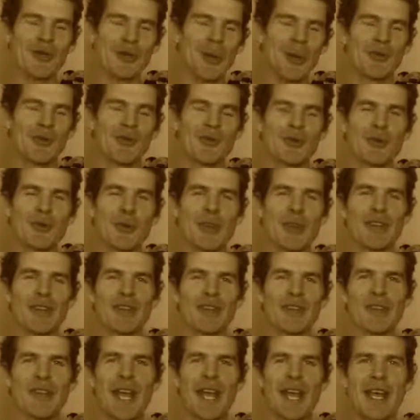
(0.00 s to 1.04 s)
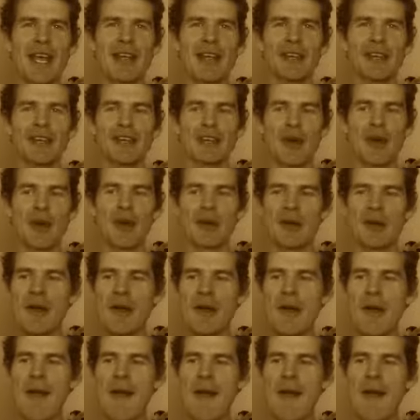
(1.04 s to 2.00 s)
So I went for a 27k easy jog.